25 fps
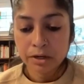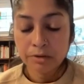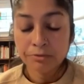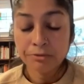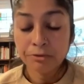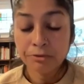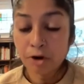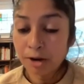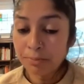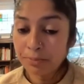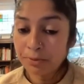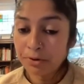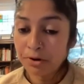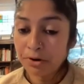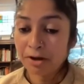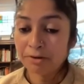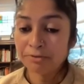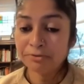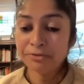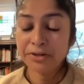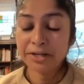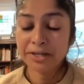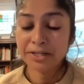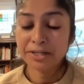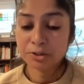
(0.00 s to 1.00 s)

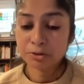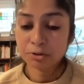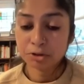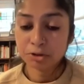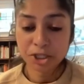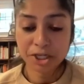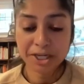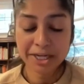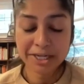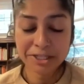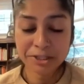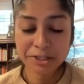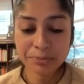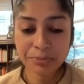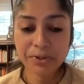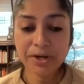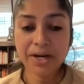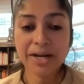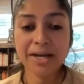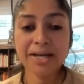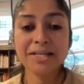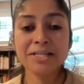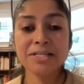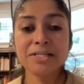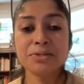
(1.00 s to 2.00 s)
for-profit social
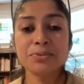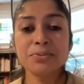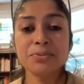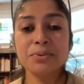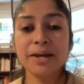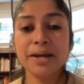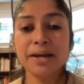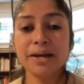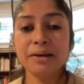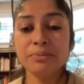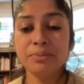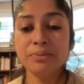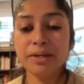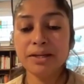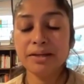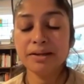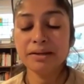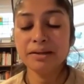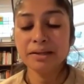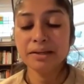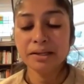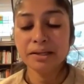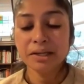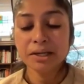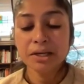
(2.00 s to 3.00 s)
enterprise where
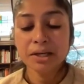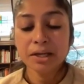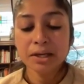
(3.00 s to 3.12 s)
we